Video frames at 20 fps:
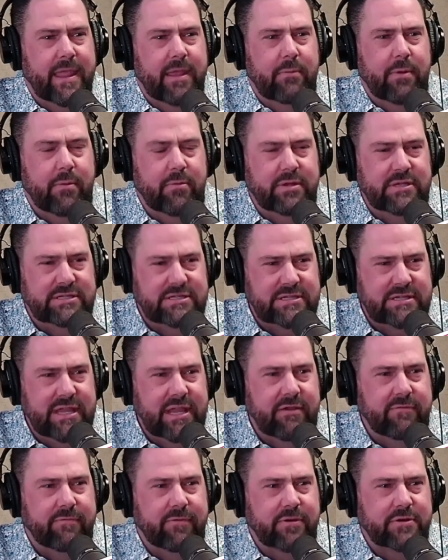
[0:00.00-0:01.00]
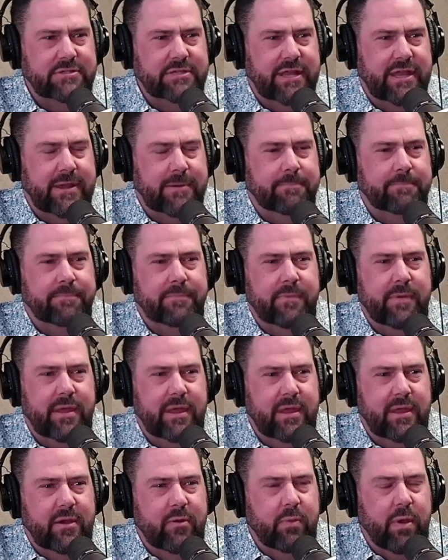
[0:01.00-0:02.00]
When we seek first him,
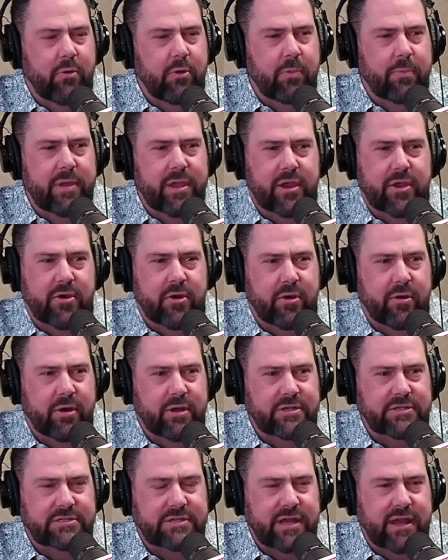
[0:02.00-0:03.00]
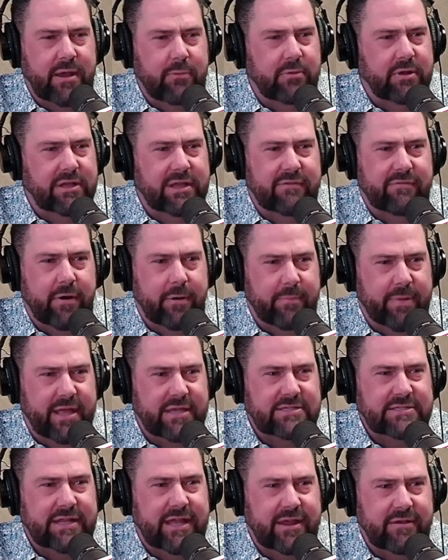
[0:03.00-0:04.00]
we will be encouraged and will live our
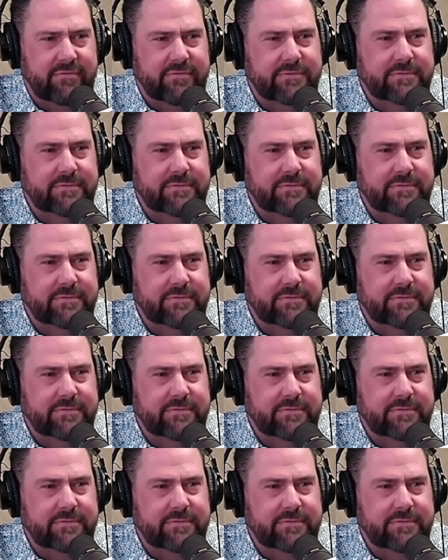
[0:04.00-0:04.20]
best life.